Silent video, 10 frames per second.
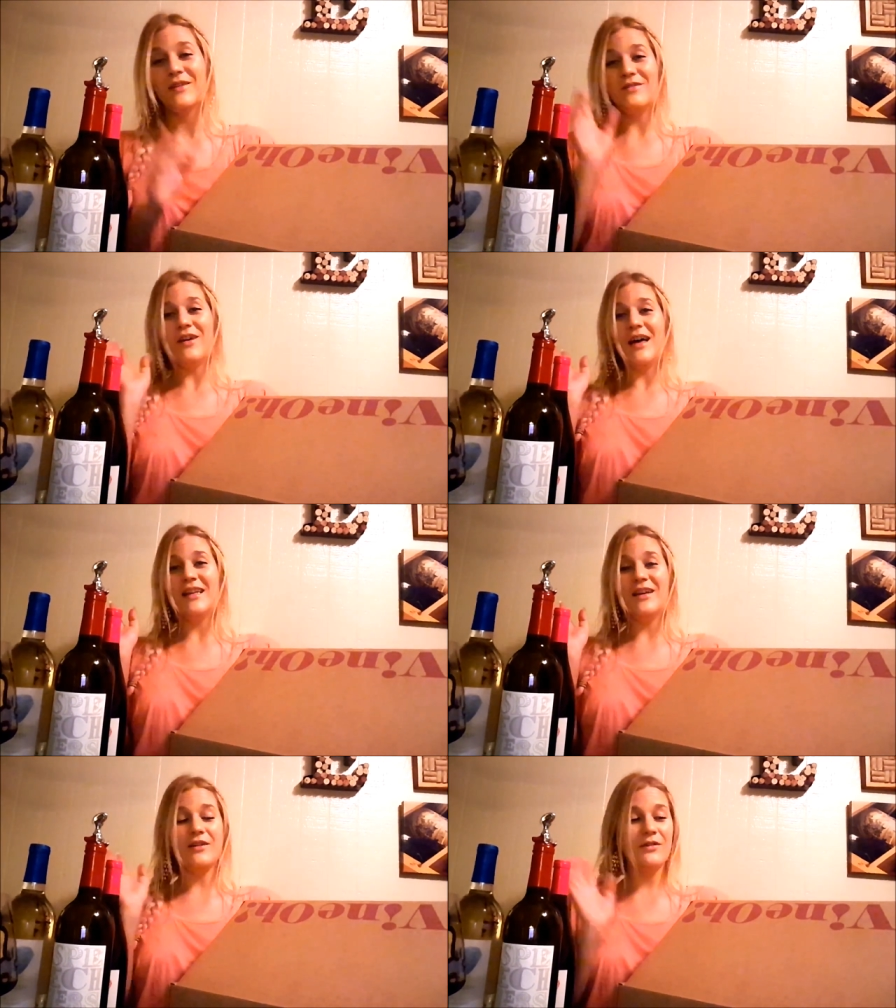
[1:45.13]

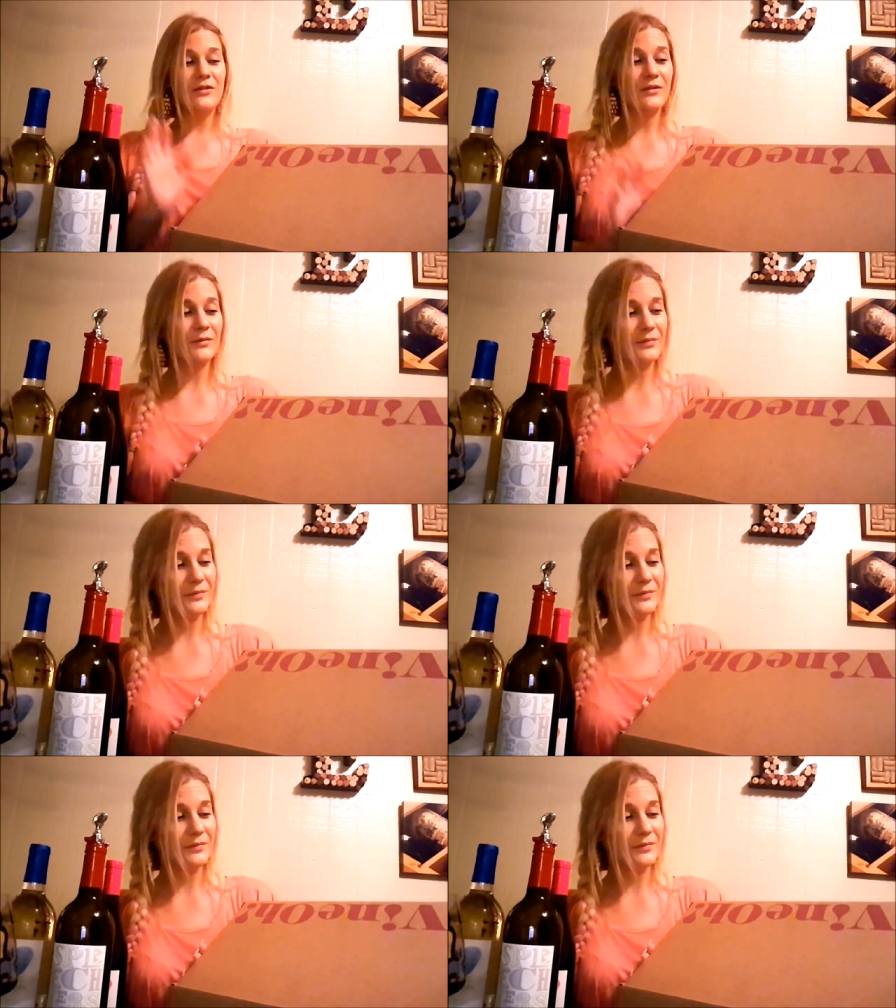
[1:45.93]
Vino!